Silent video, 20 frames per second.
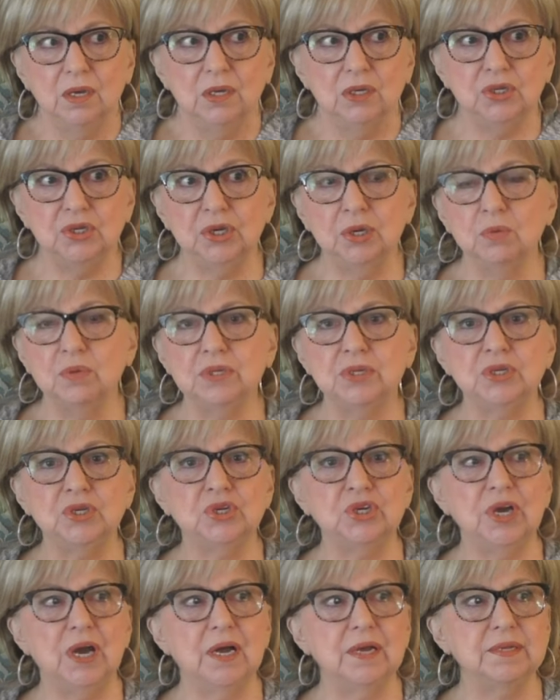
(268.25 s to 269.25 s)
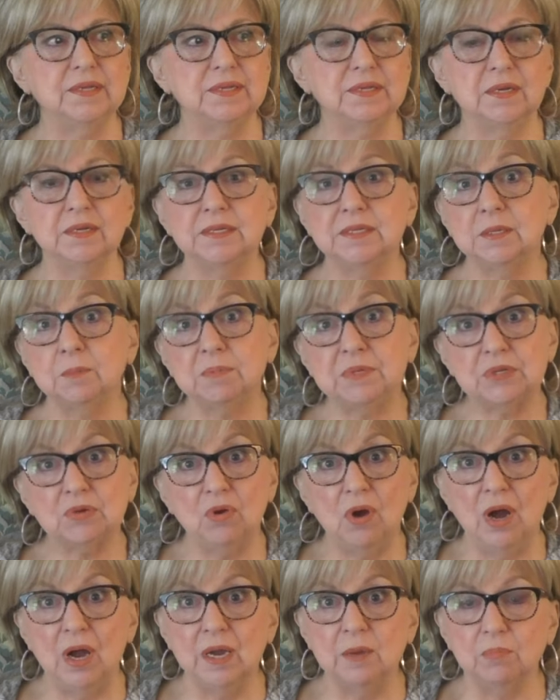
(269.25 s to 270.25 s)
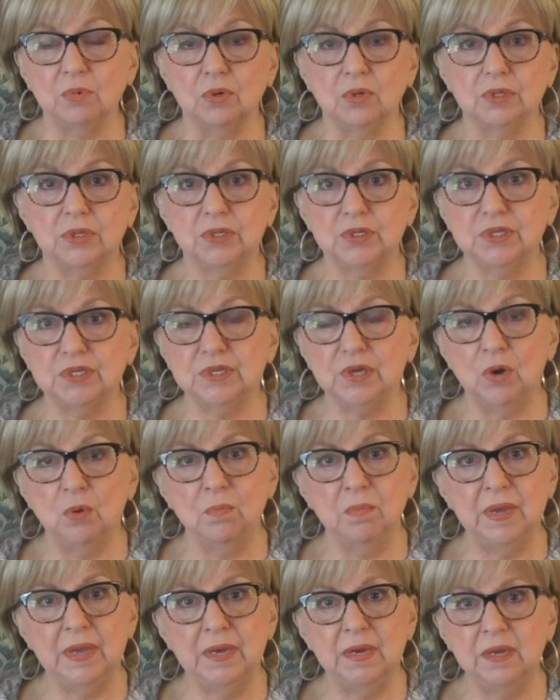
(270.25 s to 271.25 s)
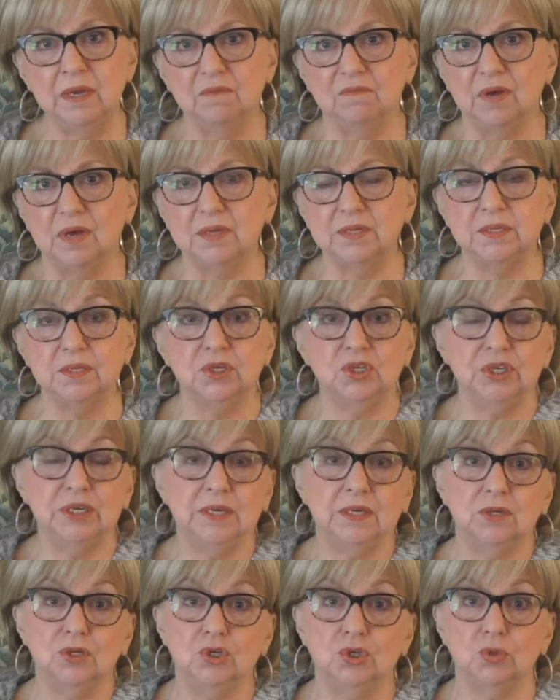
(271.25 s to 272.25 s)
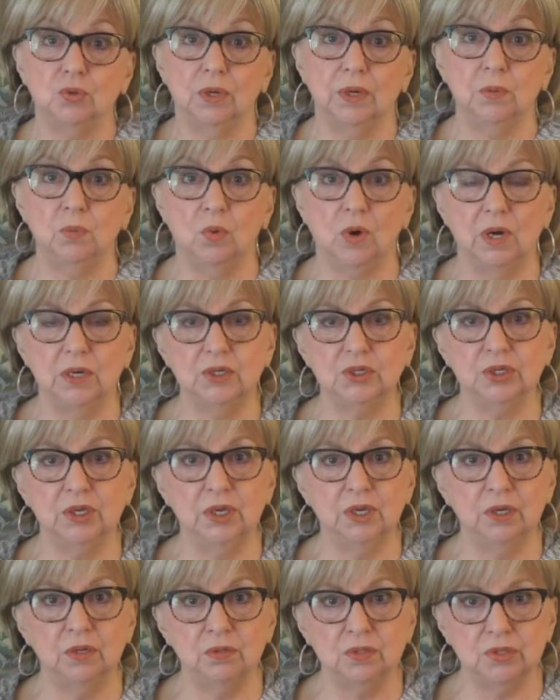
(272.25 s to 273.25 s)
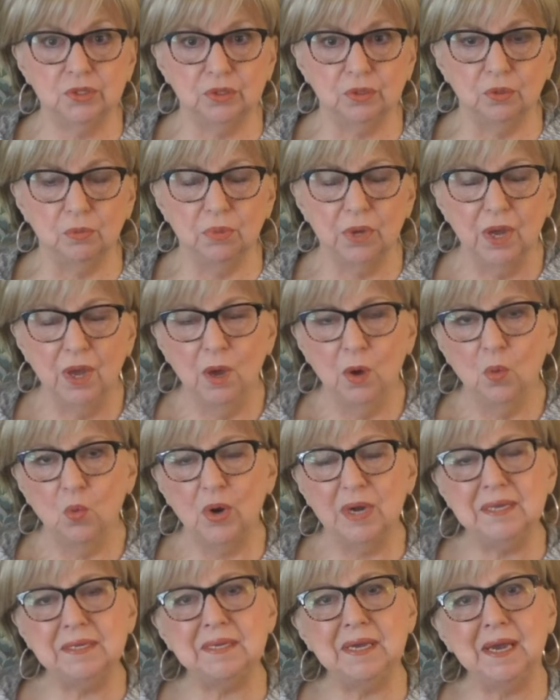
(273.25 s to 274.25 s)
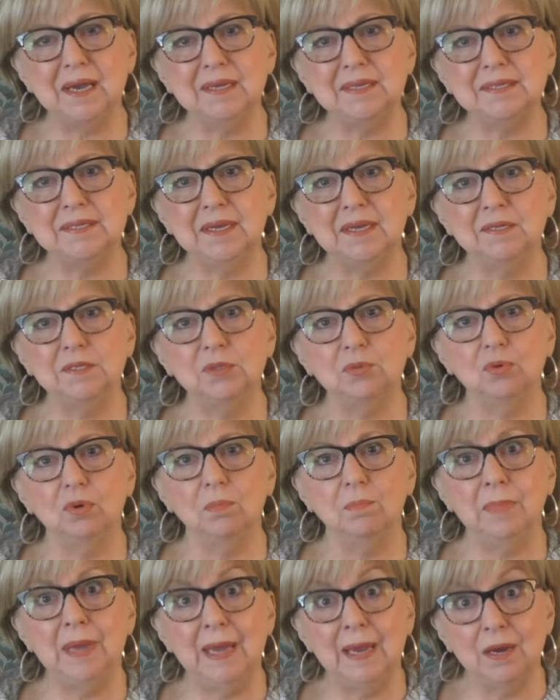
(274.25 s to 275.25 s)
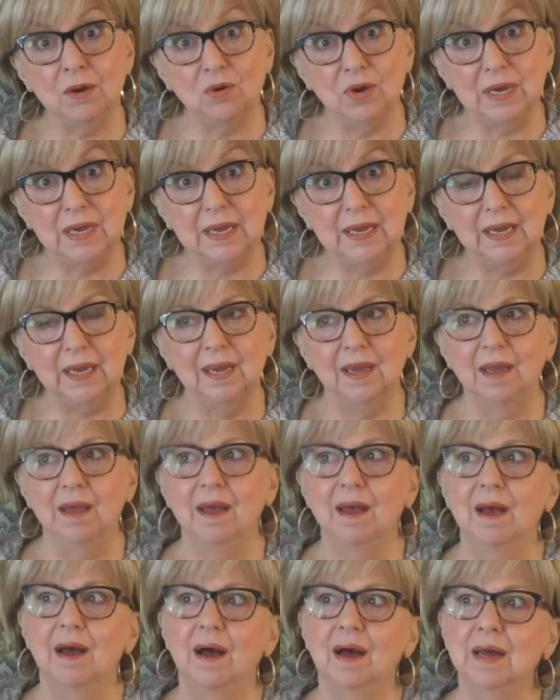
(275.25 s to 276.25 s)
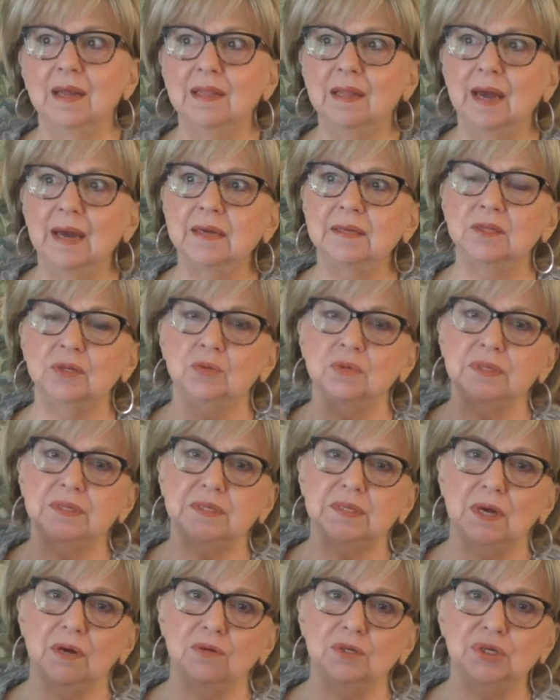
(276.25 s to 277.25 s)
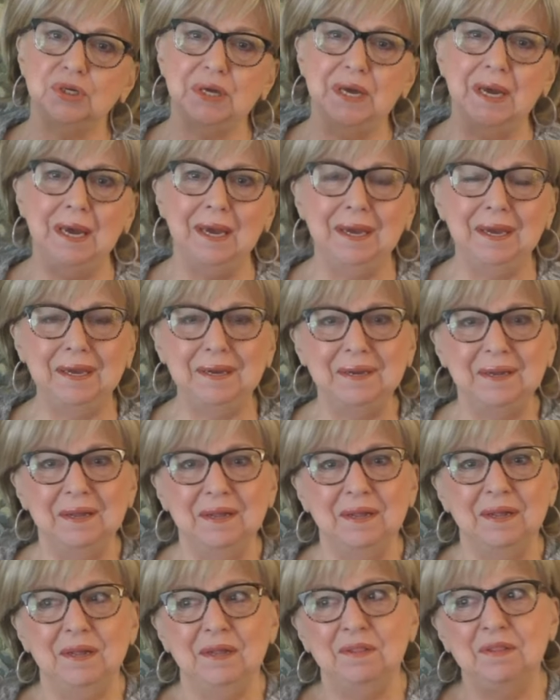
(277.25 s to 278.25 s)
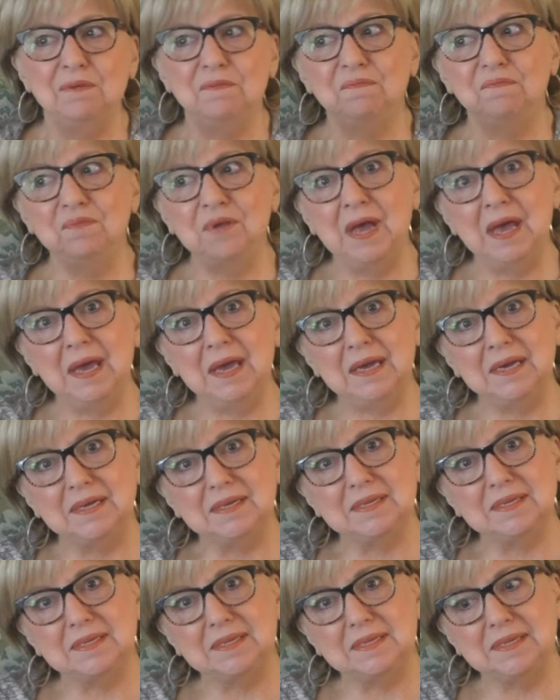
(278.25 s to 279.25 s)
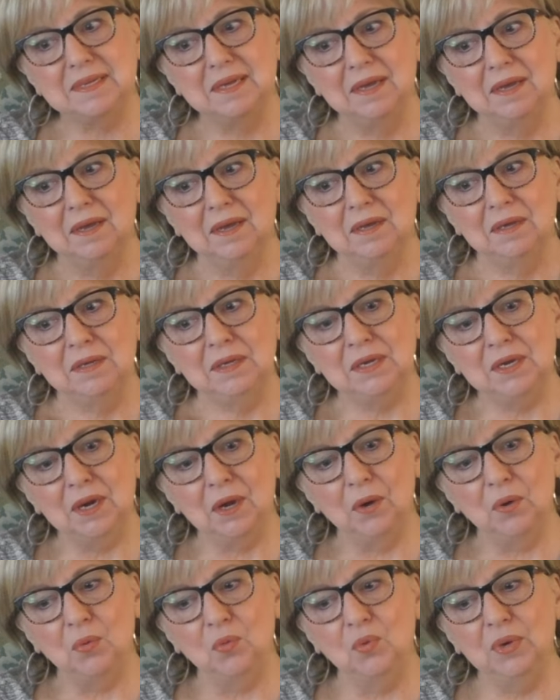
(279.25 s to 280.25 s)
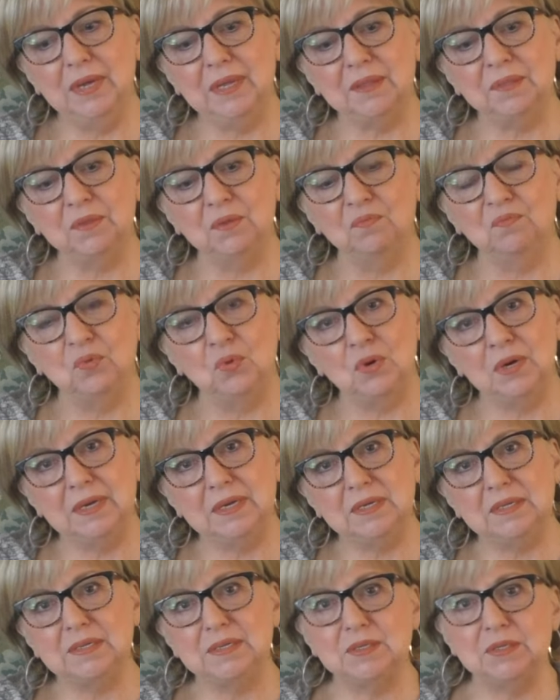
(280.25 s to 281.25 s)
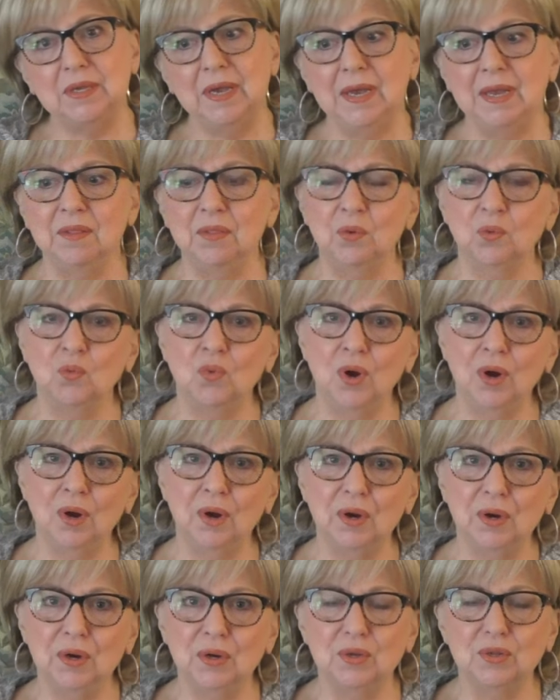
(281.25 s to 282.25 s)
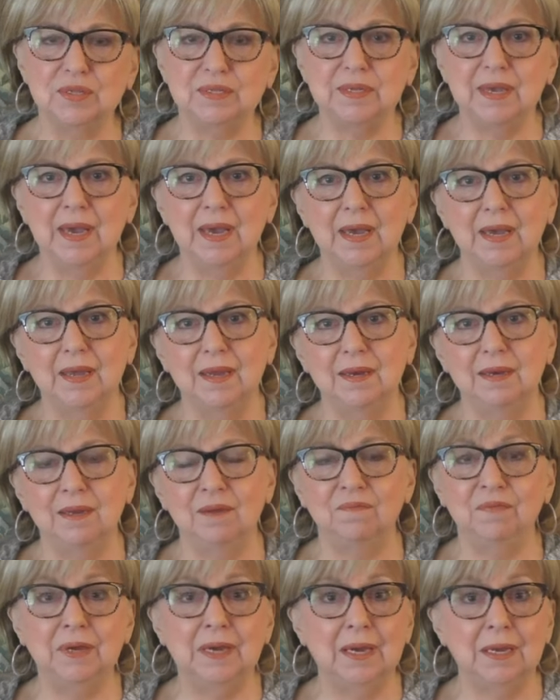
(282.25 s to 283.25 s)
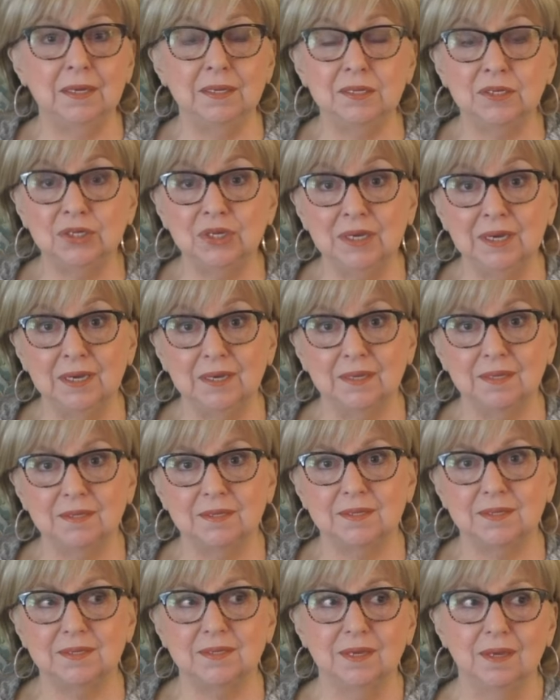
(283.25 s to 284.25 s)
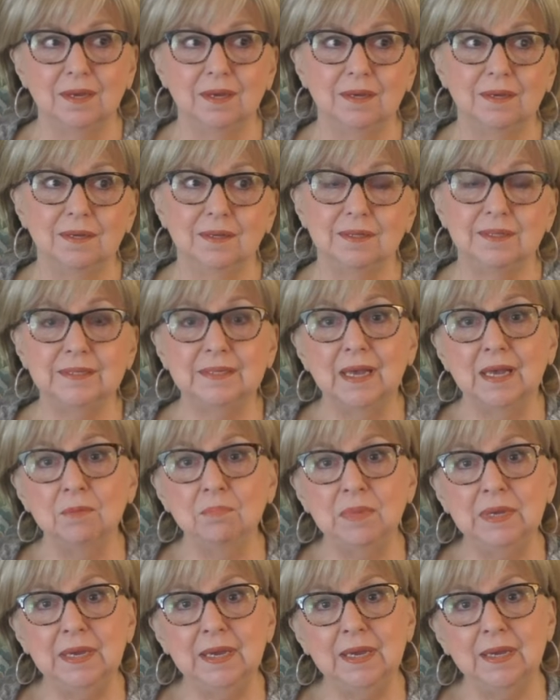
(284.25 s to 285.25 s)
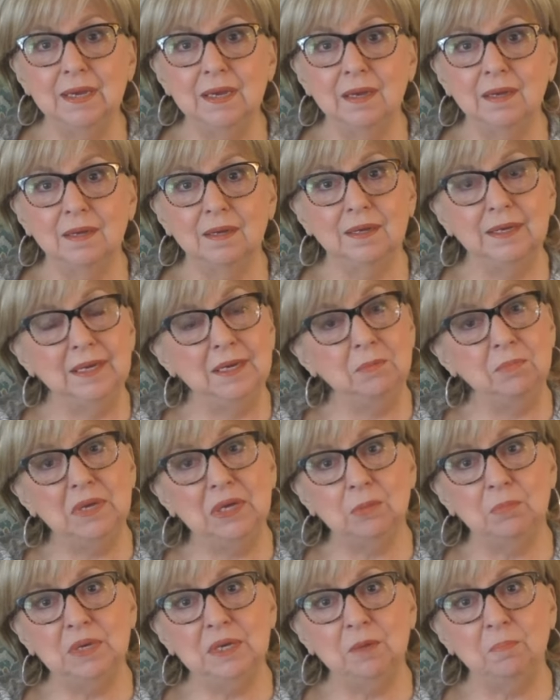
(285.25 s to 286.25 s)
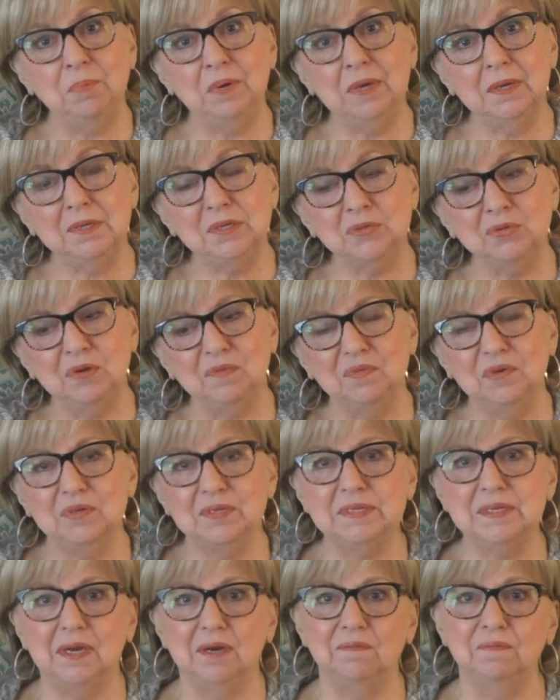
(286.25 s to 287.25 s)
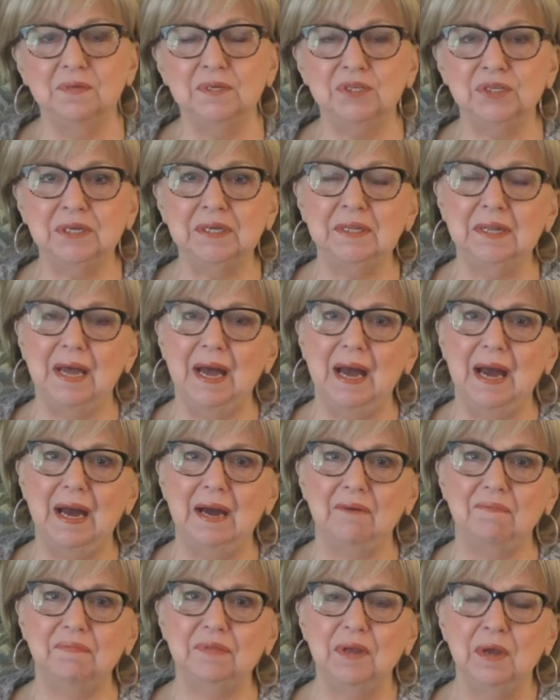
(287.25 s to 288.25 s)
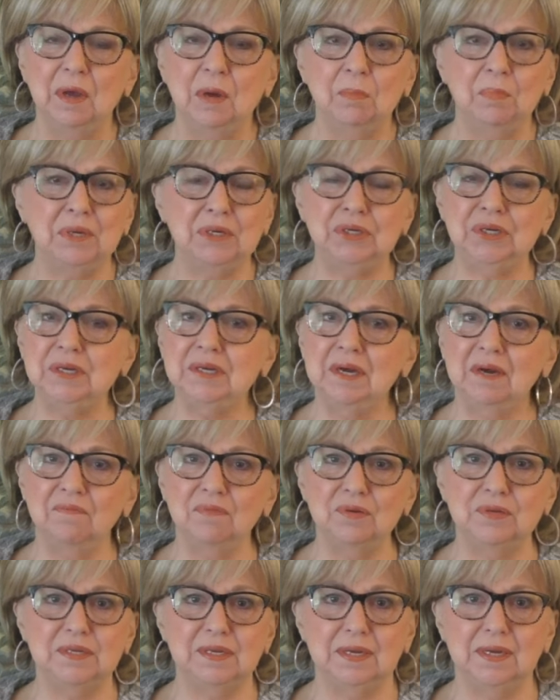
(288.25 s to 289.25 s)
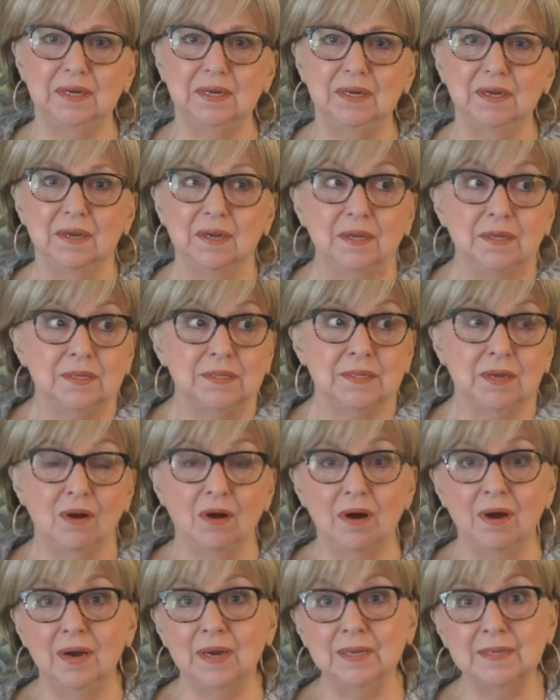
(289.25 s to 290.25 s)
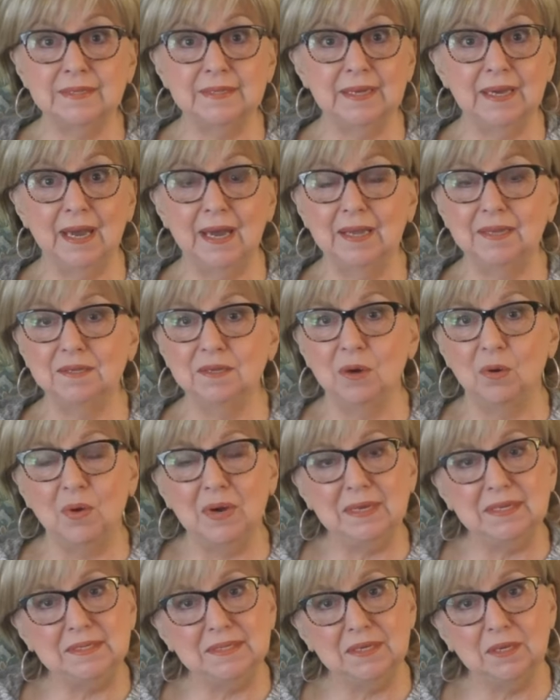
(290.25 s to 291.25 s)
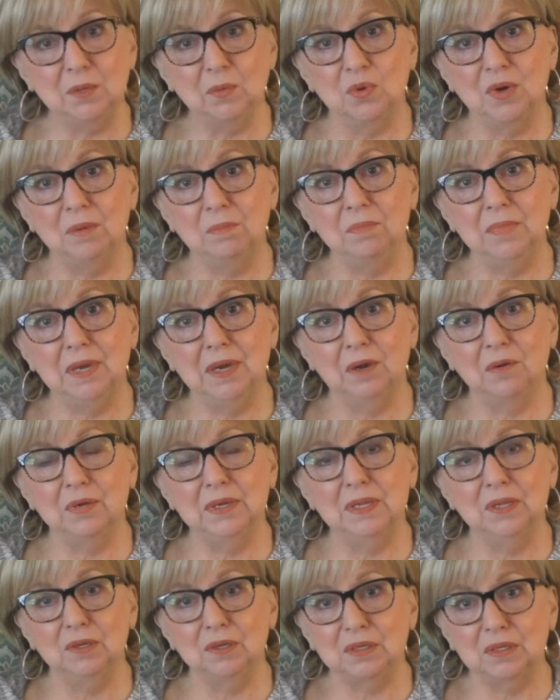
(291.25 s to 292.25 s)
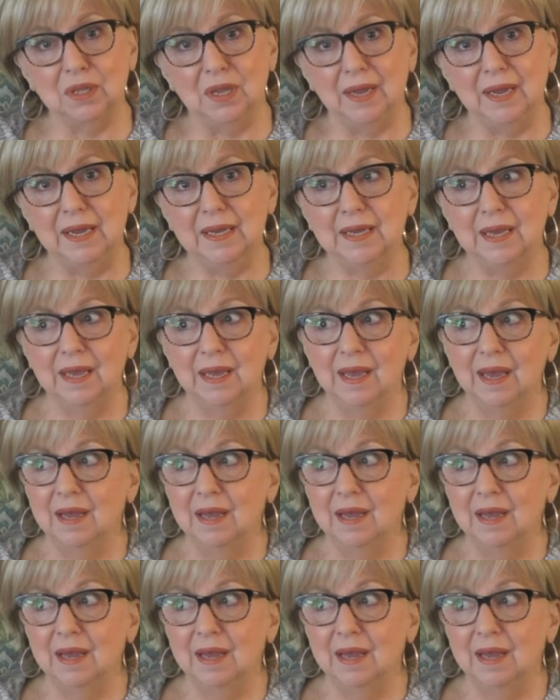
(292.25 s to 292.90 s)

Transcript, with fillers: She was just a subscriber to so many of us, and she enjoyed watching YouTube. One day I said to her, Mary, I like to associate the face, you know, with the voice and the words, and if you get a chance, send me, uh, email me a picture of yourself. And she laughed, but she never did. So honestly, I had no idea what Mary looked like.